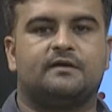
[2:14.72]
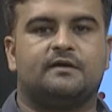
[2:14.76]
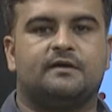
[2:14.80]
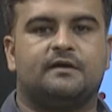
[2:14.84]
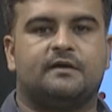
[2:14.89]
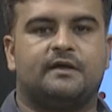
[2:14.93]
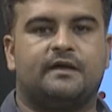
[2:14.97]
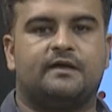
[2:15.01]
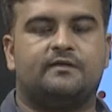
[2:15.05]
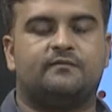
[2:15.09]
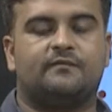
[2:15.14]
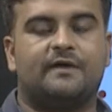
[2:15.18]

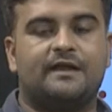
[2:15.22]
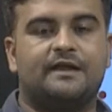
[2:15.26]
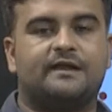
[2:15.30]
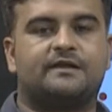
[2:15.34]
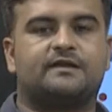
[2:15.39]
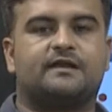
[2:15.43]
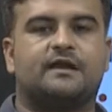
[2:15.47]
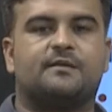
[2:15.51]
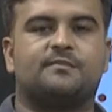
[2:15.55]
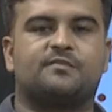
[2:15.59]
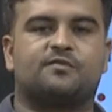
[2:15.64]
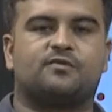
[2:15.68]
and when it
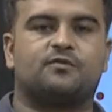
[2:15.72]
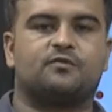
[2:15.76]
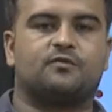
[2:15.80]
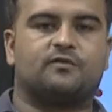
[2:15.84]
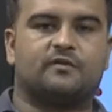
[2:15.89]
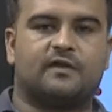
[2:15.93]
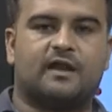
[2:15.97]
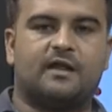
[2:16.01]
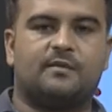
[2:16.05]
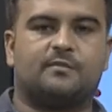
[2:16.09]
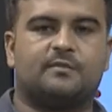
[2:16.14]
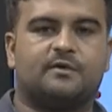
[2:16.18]
comes to
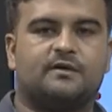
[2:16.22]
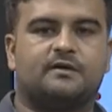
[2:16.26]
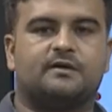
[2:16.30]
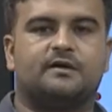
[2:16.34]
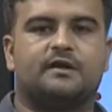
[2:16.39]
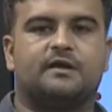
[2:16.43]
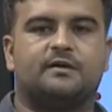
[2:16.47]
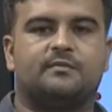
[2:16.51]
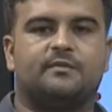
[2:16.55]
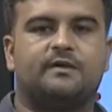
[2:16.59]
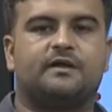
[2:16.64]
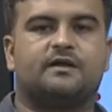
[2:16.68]
grammar
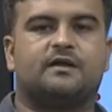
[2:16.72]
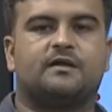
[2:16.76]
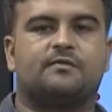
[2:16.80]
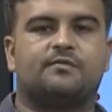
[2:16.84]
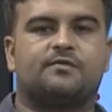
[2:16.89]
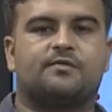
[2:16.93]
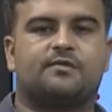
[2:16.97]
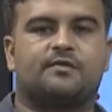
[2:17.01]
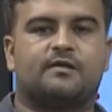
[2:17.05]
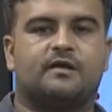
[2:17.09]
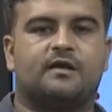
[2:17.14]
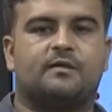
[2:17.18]
it
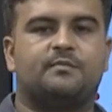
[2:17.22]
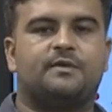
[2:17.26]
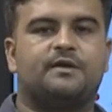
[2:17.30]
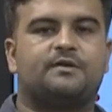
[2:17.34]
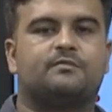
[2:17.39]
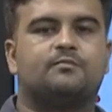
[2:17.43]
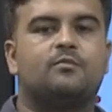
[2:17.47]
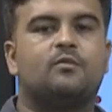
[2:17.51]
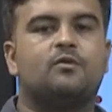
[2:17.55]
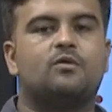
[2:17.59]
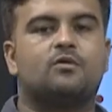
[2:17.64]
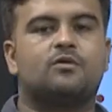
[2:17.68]
becomes a
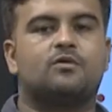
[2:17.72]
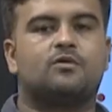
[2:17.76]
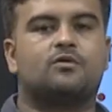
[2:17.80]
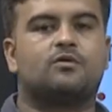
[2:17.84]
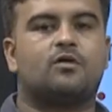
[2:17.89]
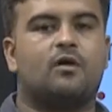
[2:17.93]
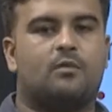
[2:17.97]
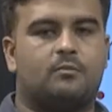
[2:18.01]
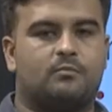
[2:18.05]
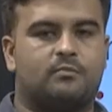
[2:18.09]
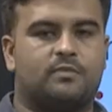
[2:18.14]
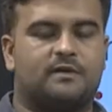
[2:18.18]
bit more
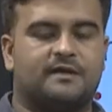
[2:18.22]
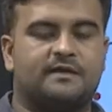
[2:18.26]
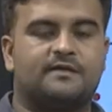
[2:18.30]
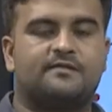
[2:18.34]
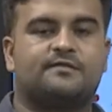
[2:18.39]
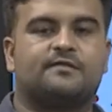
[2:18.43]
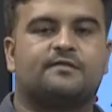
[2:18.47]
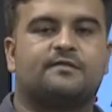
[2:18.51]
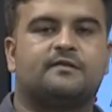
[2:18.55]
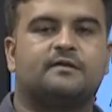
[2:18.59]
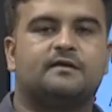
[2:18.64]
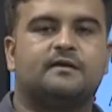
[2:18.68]

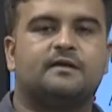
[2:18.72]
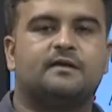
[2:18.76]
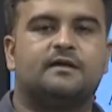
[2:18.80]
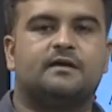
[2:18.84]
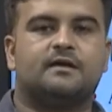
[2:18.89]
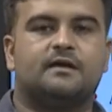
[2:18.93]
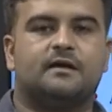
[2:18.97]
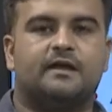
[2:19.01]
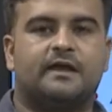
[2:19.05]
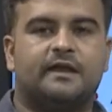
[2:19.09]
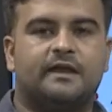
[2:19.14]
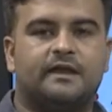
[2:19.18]
complex
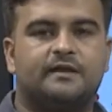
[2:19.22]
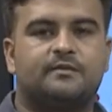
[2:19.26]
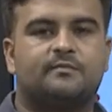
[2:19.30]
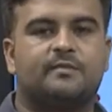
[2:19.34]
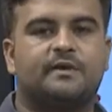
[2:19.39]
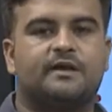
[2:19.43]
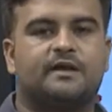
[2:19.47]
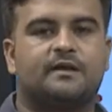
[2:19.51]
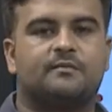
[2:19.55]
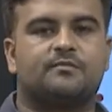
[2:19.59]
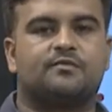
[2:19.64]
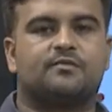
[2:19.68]
and it
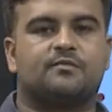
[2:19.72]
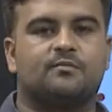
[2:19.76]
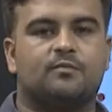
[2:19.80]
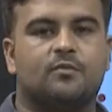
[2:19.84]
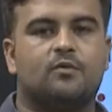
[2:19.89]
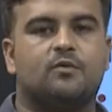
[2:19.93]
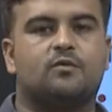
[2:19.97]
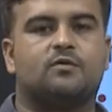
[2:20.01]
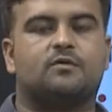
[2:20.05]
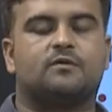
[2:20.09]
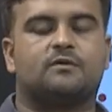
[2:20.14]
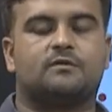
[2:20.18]
becomes
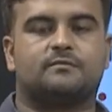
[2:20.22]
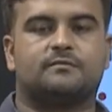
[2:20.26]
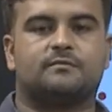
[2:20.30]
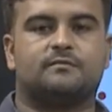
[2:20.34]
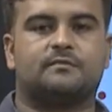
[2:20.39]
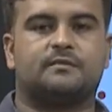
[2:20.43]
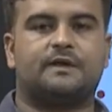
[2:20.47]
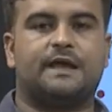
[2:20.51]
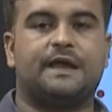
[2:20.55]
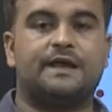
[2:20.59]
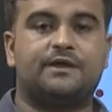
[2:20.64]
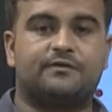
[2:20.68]
more
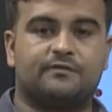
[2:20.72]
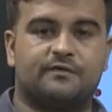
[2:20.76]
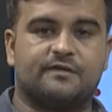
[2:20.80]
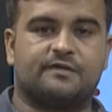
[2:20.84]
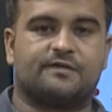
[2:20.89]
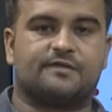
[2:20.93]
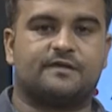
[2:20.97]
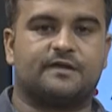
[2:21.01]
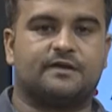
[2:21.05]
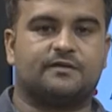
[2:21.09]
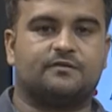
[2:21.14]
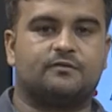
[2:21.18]

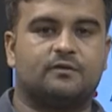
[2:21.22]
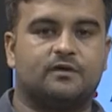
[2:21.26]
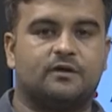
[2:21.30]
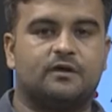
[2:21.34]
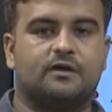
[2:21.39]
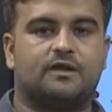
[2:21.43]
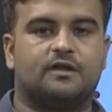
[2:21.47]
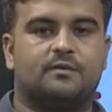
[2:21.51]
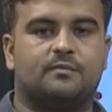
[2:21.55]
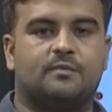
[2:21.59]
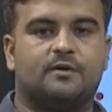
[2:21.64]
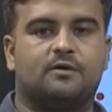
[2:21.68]
interesting to
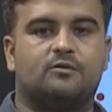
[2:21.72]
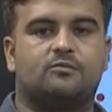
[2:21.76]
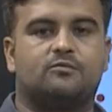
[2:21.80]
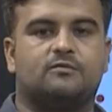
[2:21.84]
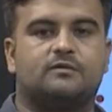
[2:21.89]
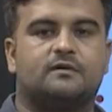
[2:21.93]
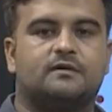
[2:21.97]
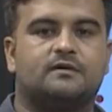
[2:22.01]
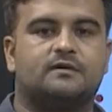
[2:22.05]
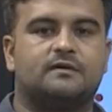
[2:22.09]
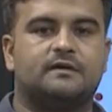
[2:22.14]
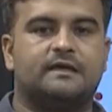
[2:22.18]
learn about
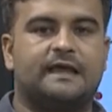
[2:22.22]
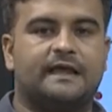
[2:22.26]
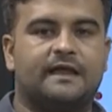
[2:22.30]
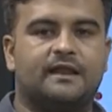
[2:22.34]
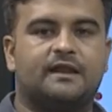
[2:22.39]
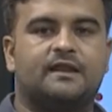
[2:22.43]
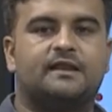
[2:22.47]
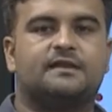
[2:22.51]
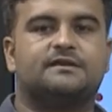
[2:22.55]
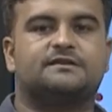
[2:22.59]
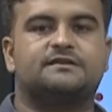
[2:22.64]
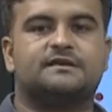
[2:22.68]

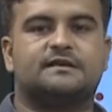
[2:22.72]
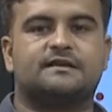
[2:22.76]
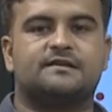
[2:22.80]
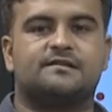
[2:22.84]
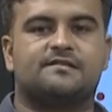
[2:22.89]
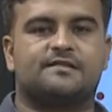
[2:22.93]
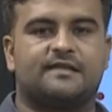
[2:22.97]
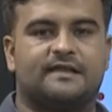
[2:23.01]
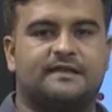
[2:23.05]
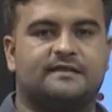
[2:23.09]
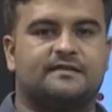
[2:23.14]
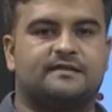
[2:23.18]
English
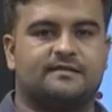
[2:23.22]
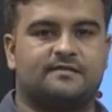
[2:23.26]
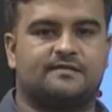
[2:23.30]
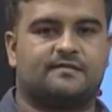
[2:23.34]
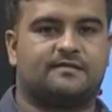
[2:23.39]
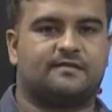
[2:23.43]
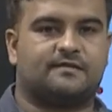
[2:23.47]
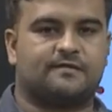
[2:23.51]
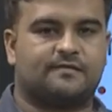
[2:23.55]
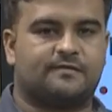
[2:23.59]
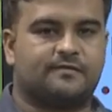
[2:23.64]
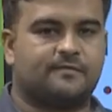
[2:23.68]

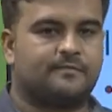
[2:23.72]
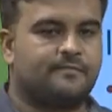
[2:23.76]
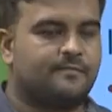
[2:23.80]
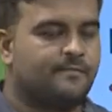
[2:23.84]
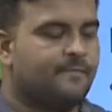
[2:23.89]
sentences.